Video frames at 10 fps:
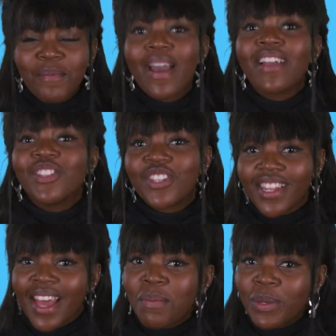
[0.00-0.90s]
my
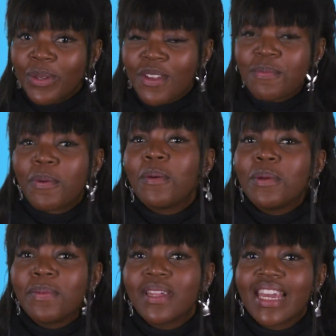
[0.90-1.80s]
chill out mood is
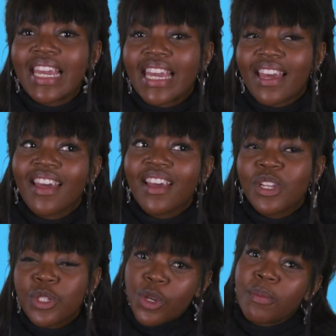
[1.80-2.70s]
probably
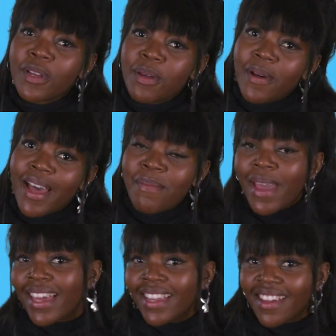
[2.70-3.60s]
Sober by
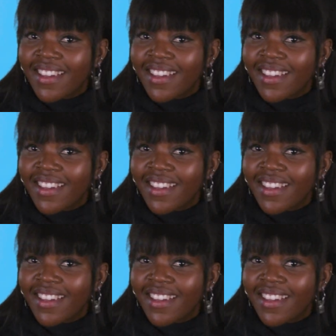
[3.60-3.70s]
Mahalia.